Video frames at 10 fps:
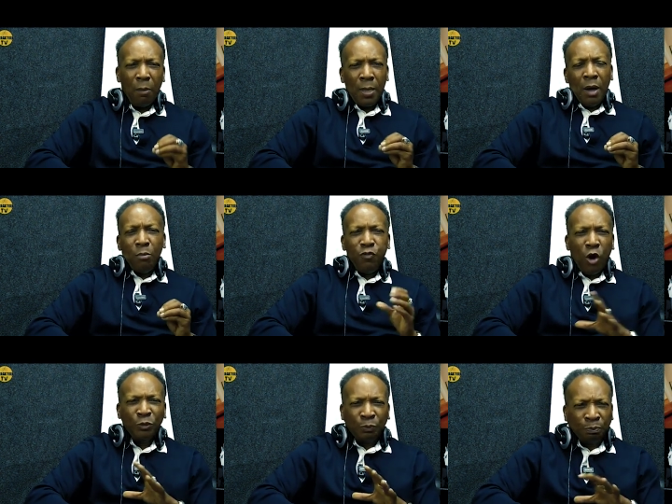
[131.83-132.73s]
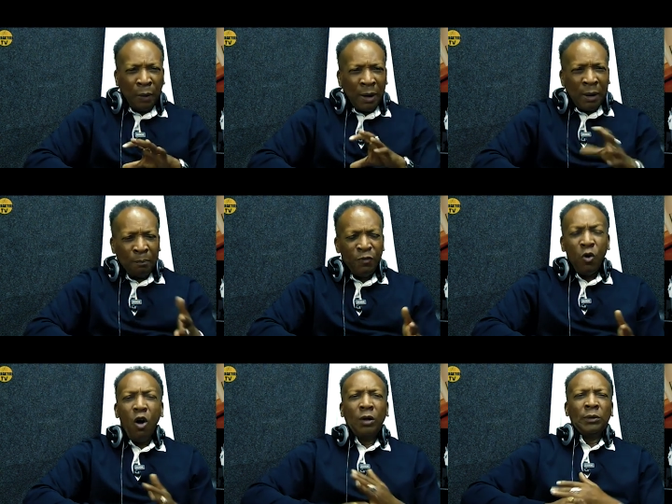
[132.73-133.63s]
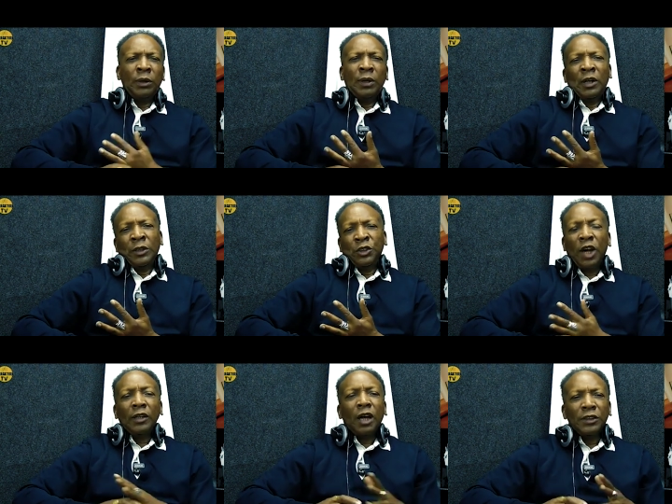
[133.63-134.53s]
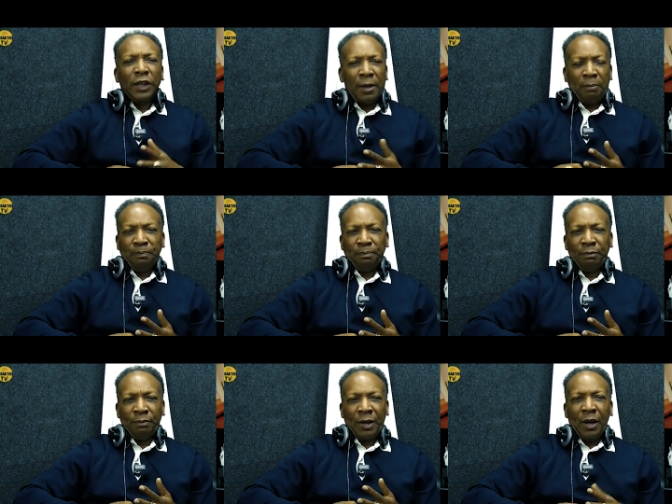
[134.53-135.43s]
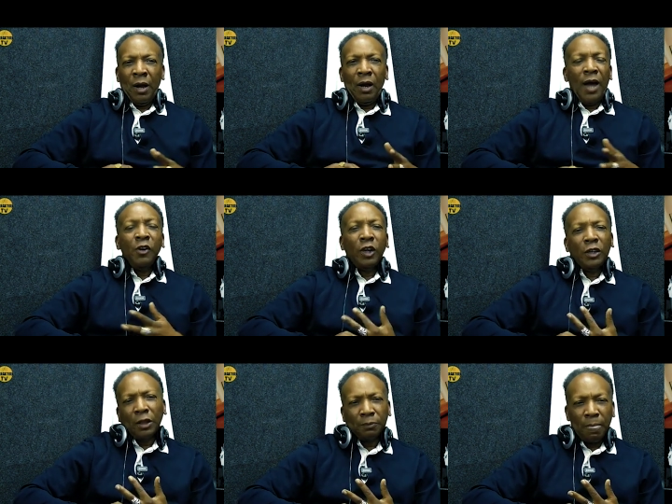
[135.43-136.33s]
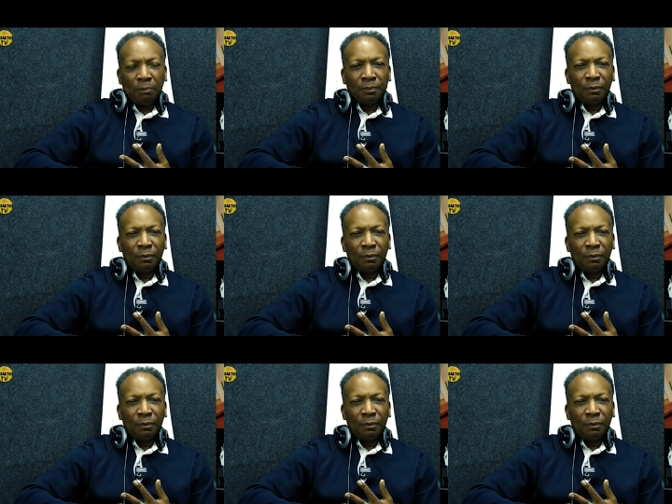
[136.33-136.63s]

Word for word: Now, before before John Conteh, Lloyd Honeyghan,